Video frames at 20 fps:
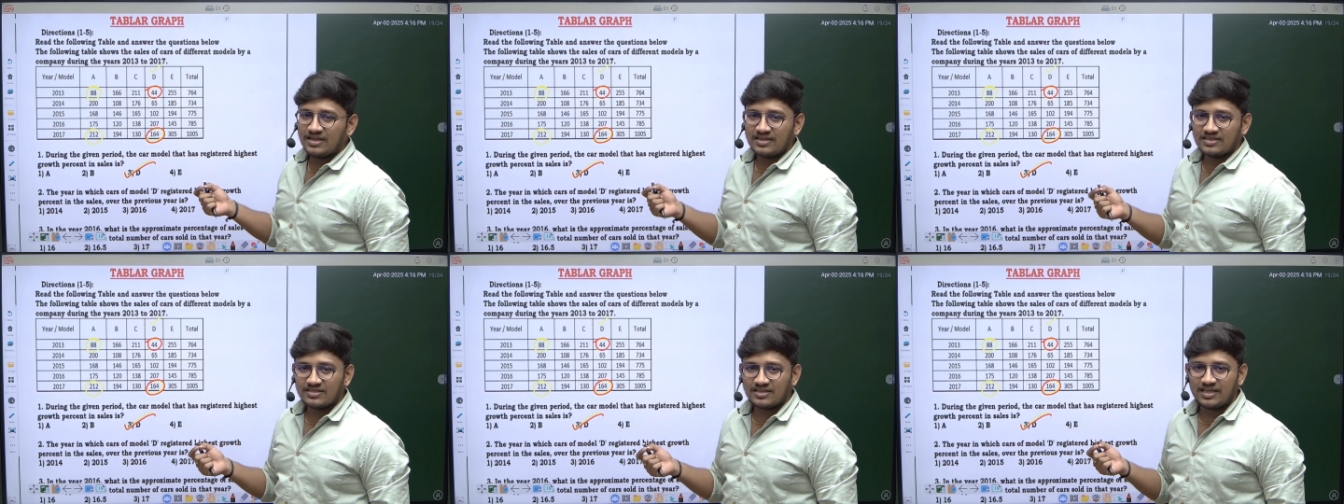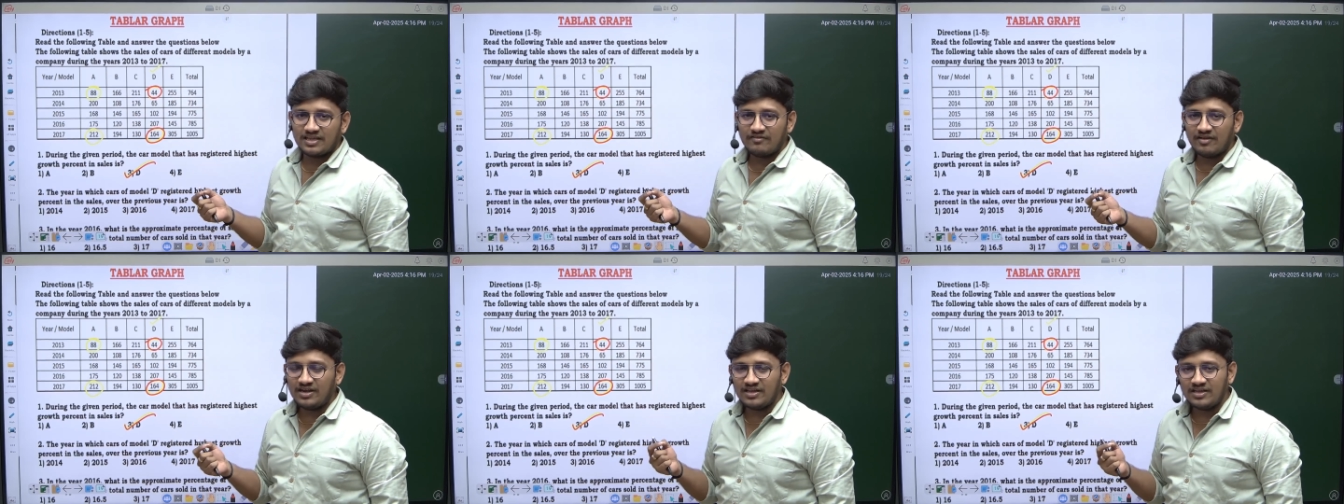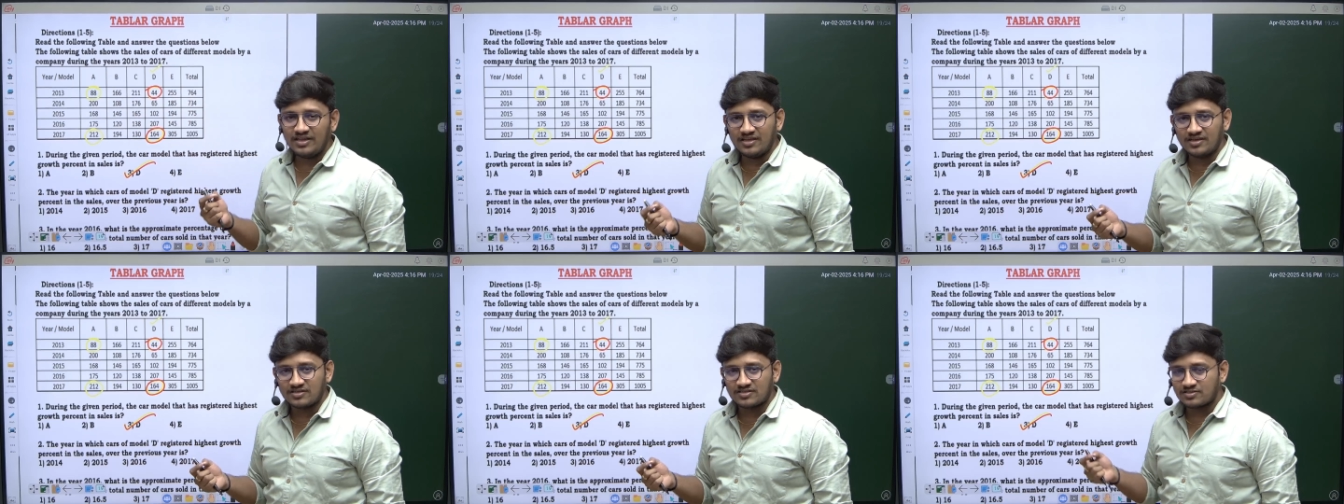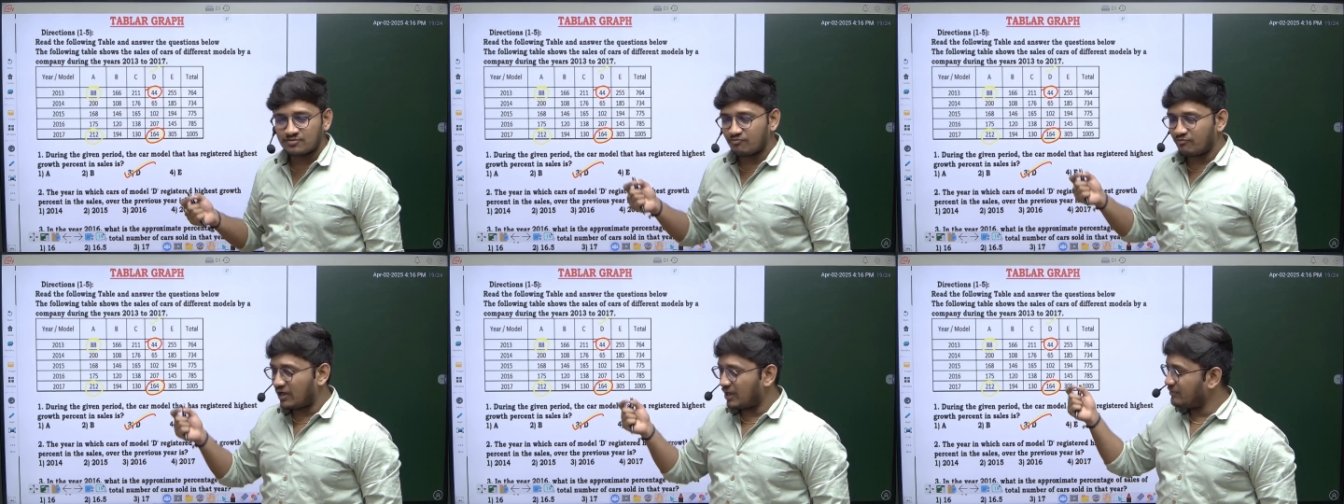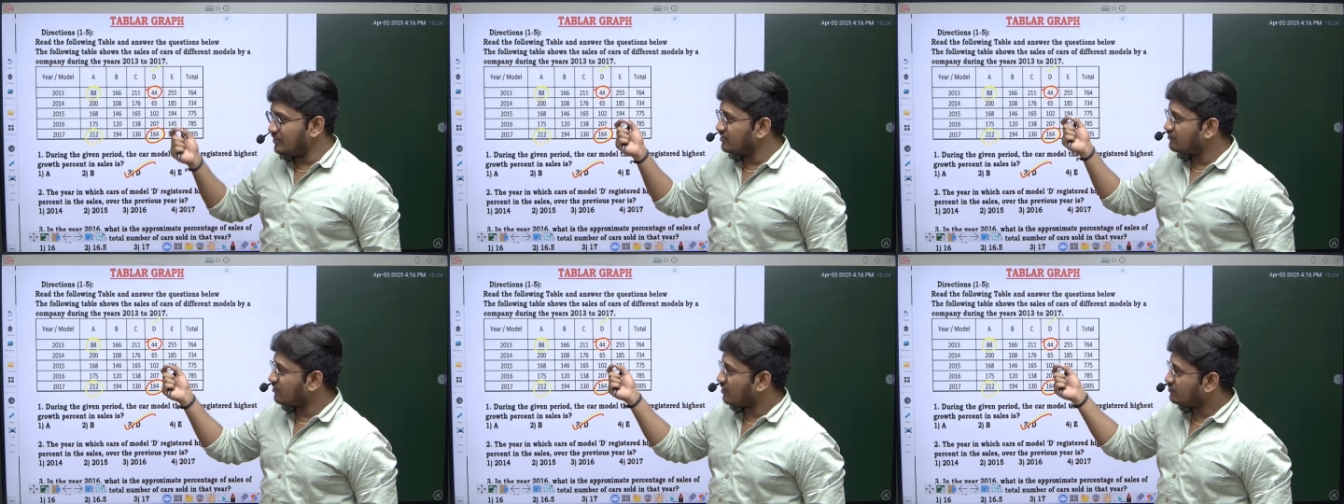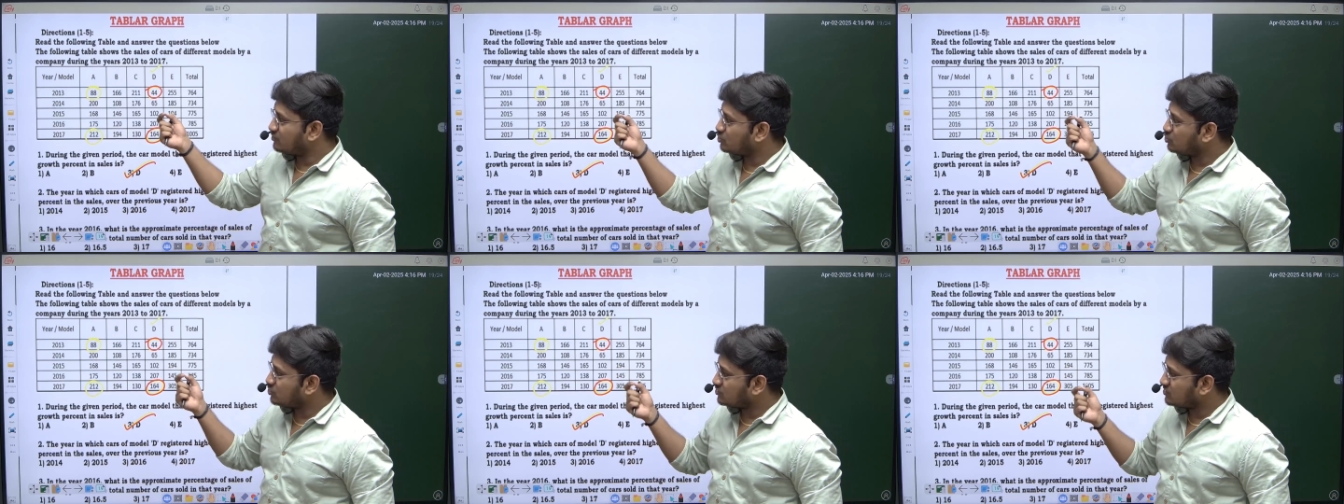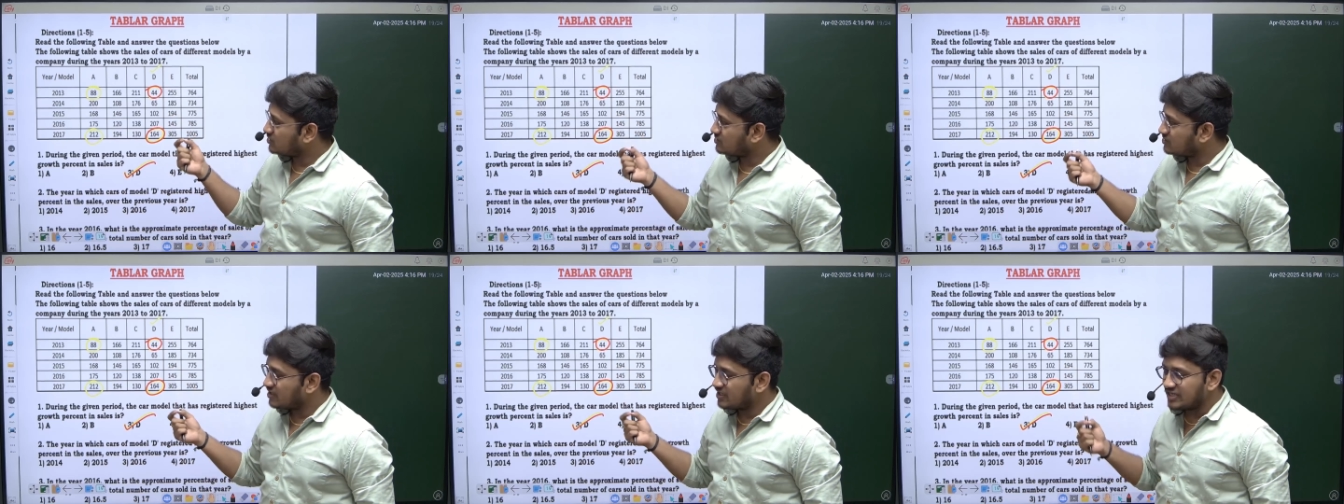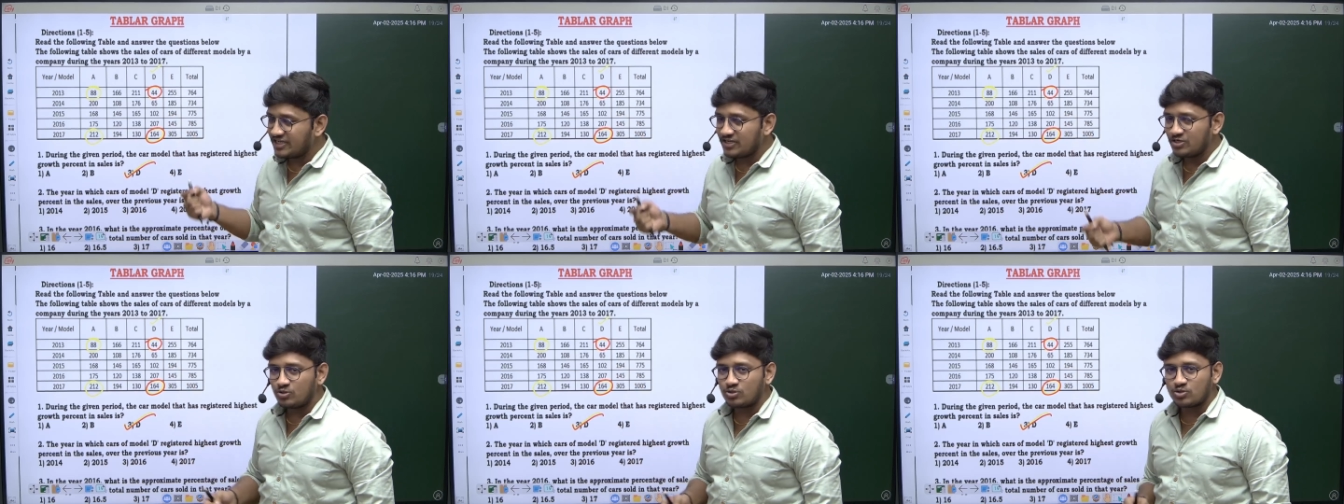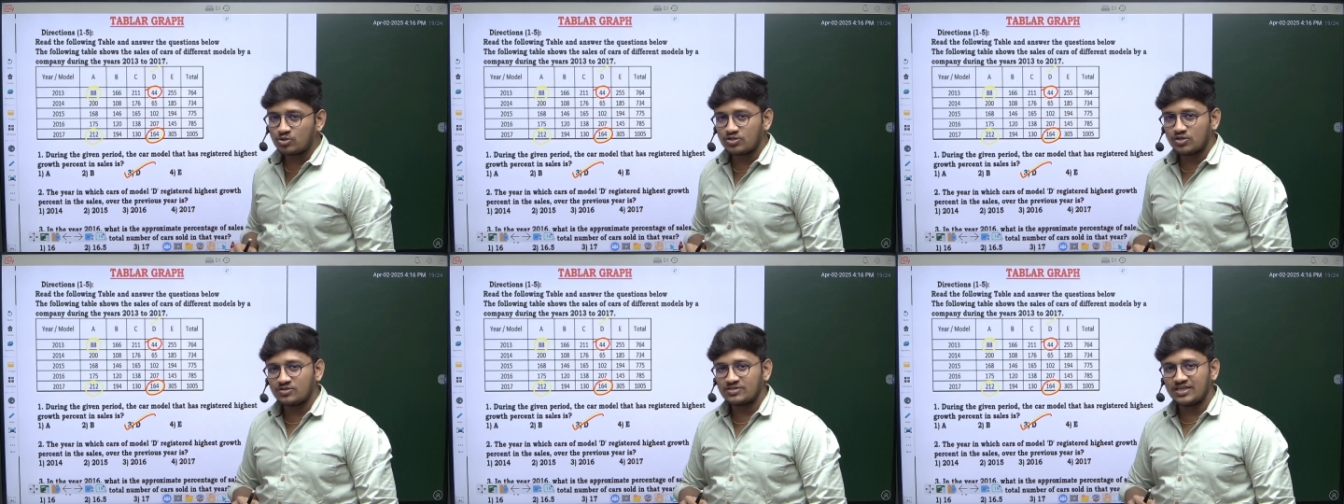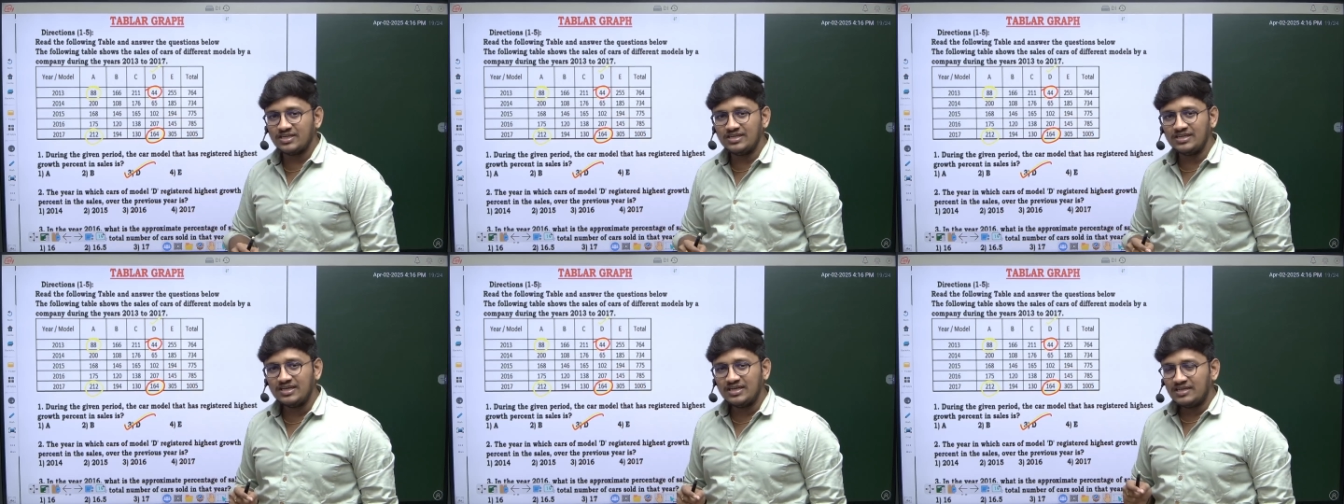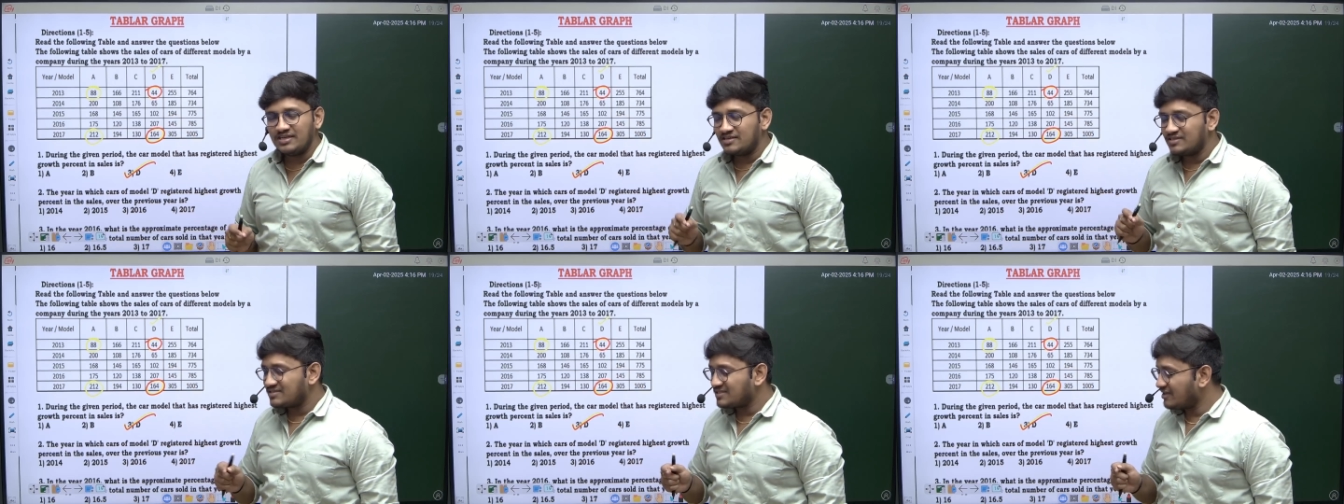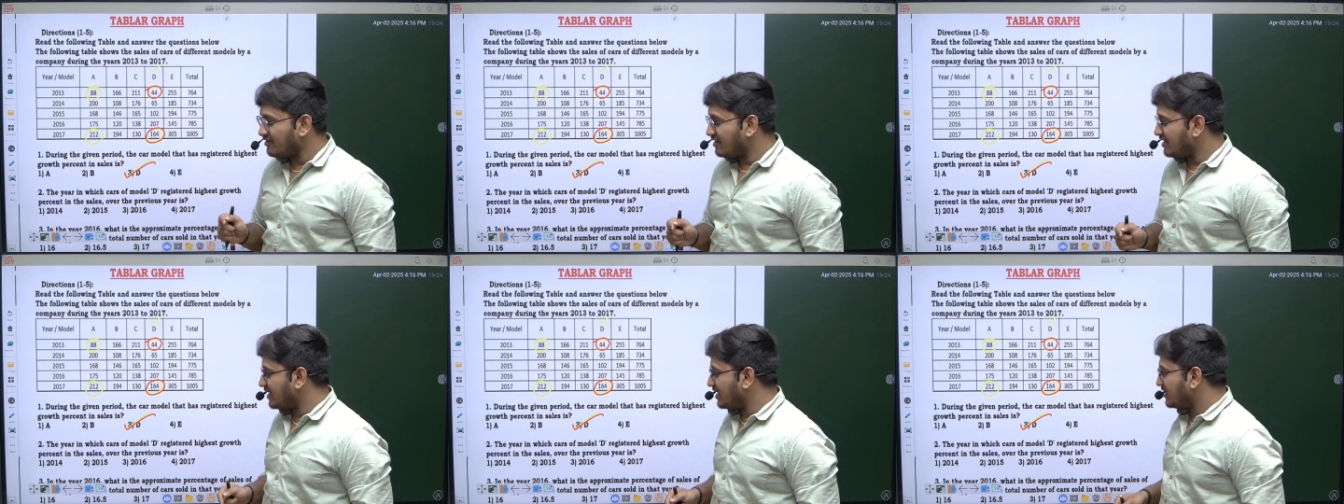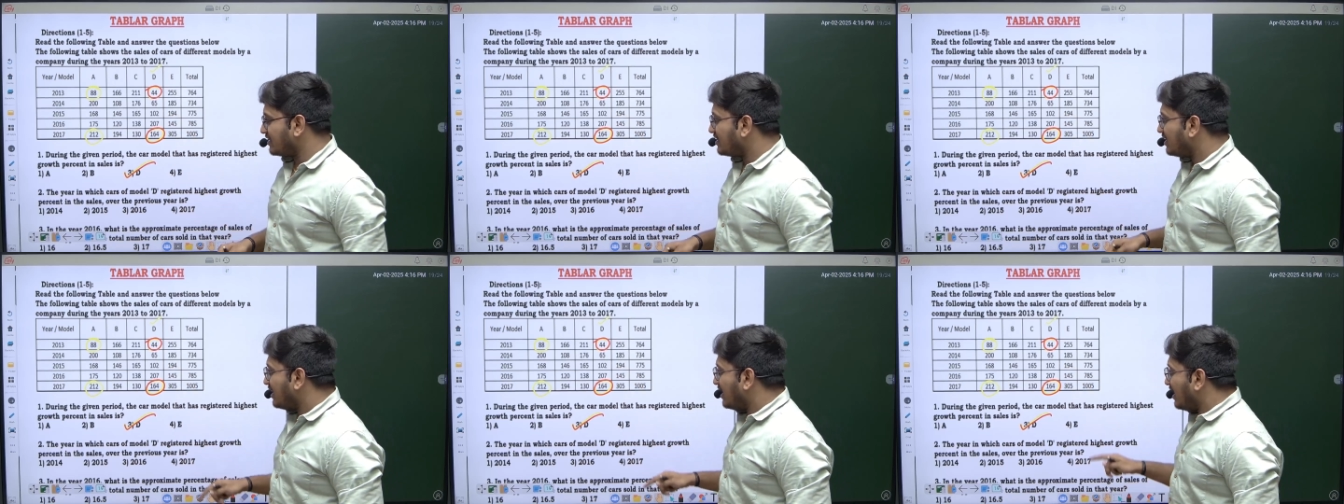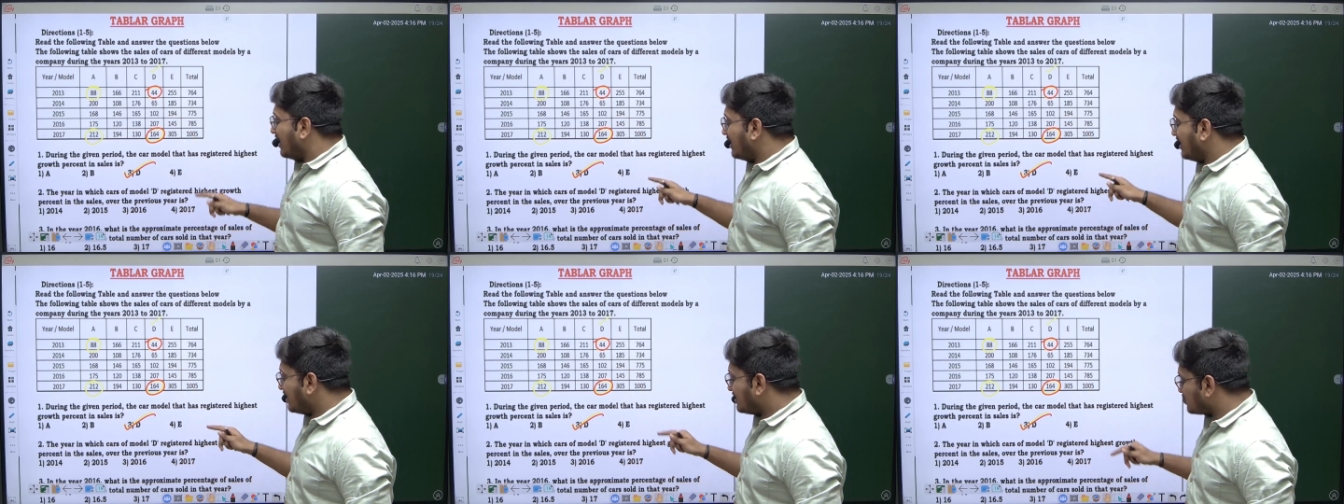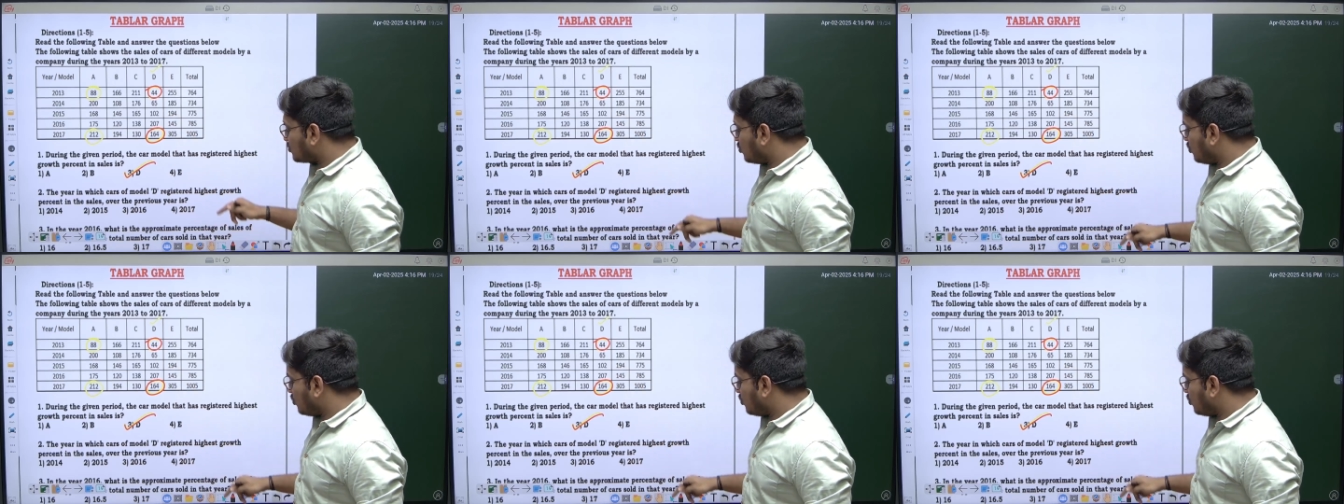given years, I mean from 2013 to 2017. Let's go